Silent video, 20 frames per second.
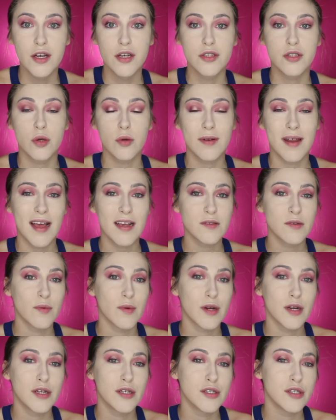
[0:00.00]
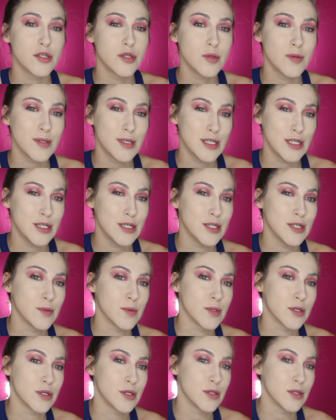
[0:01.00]
So next what we're going to do is
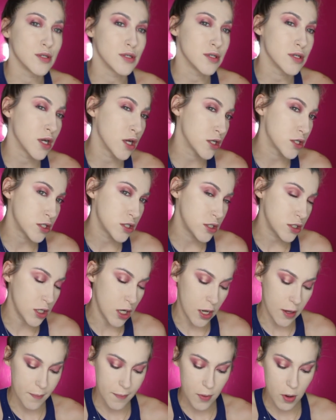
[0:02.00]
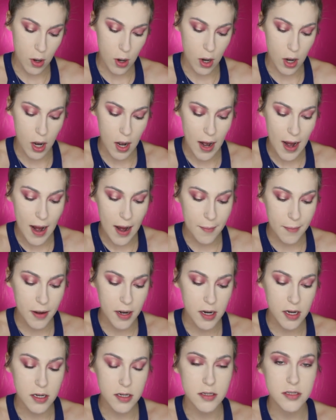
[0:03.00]
we're going to shape our
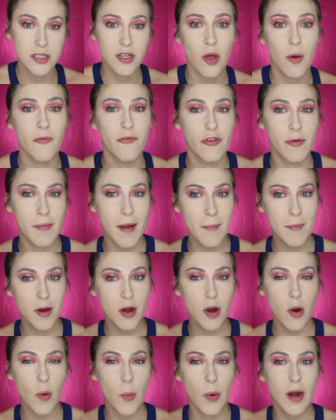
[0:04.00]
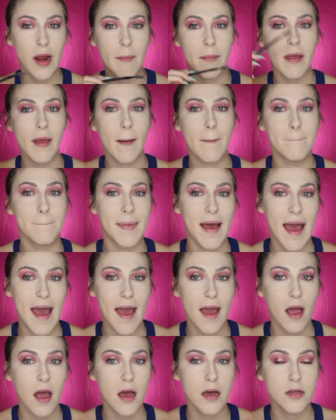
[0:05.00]
eyebrows. Remember, we're coming
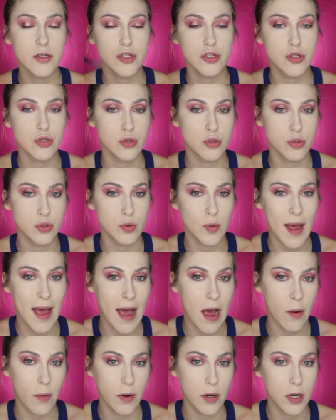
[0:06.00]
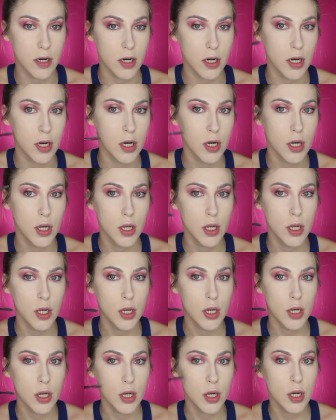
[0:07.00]
back to our
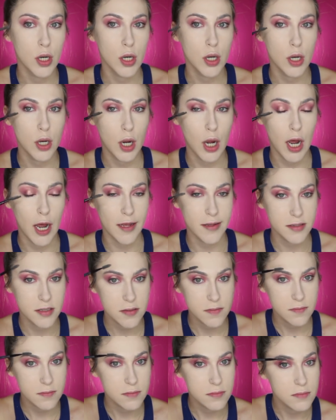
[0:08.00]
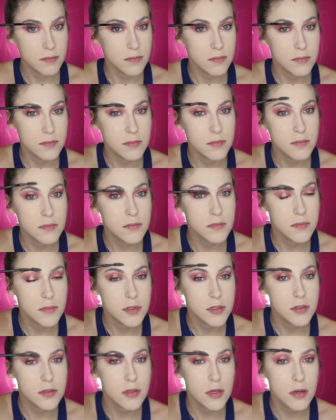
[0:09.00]
eyes.
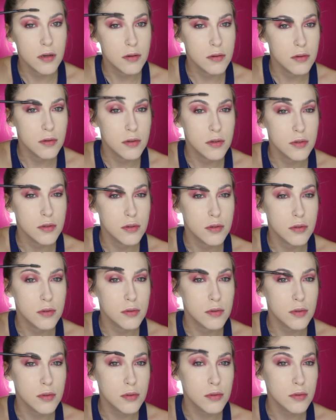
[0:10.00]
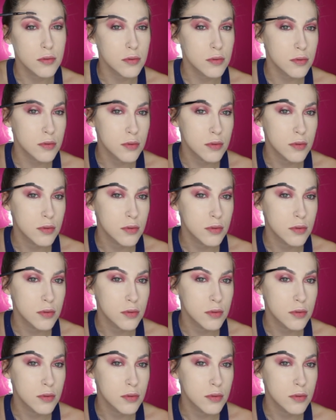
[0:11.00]
So we're going to do that.